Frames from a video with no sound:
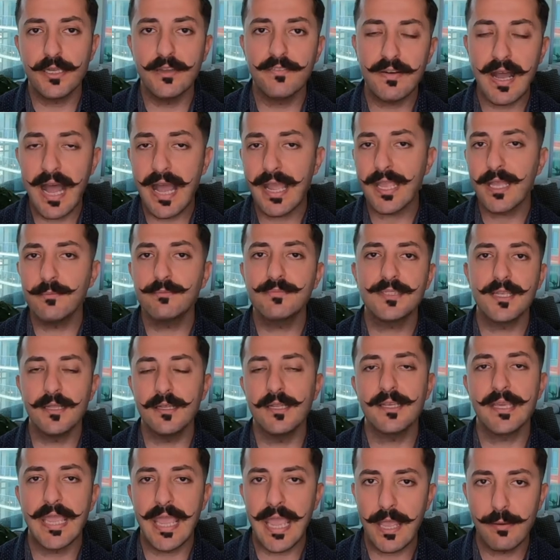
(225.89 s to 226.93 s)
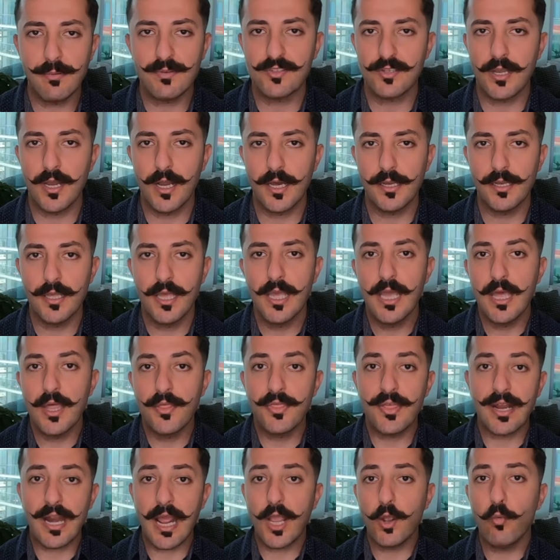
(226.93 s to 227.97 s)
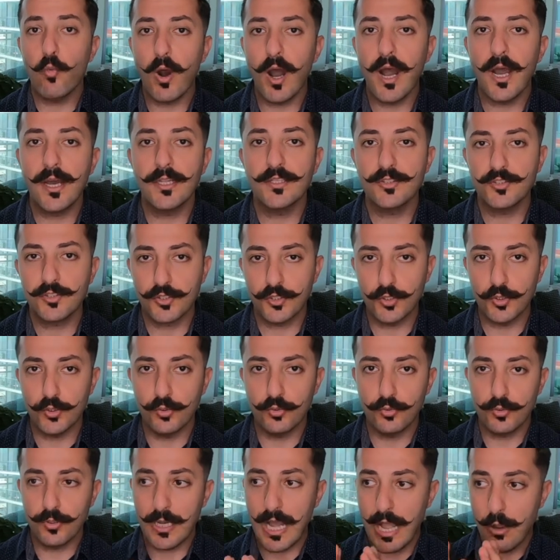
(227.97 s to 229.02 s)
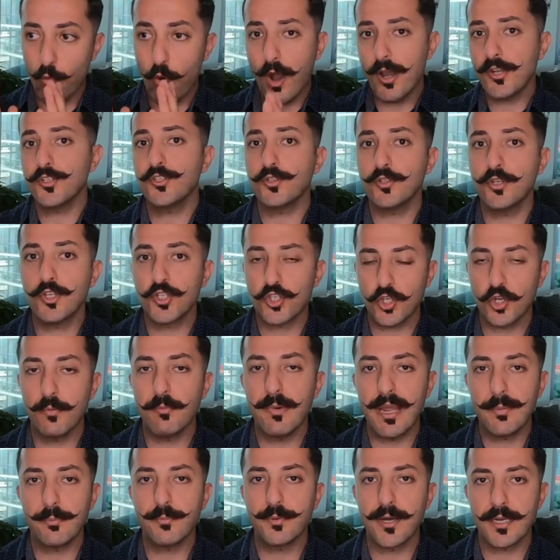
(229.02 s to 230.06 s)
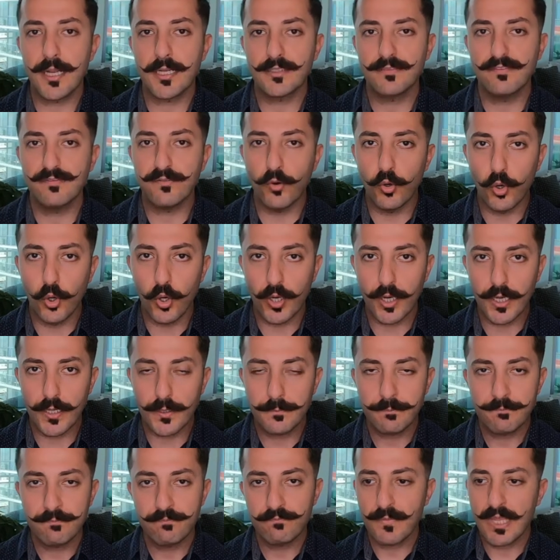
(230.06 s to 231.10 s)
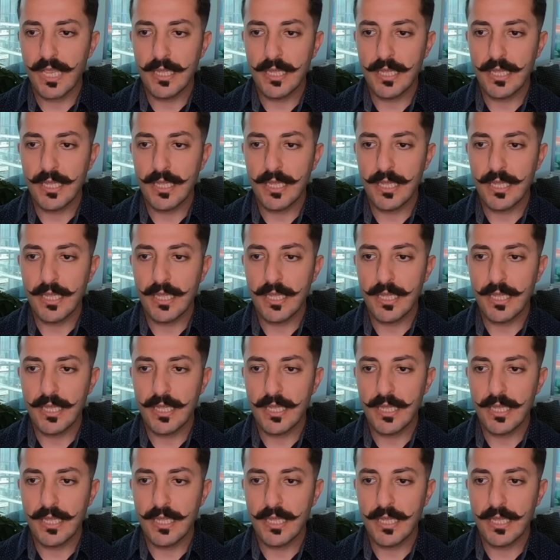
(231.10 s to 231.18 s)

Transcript: if I am telling Amazon that I want you to show my product for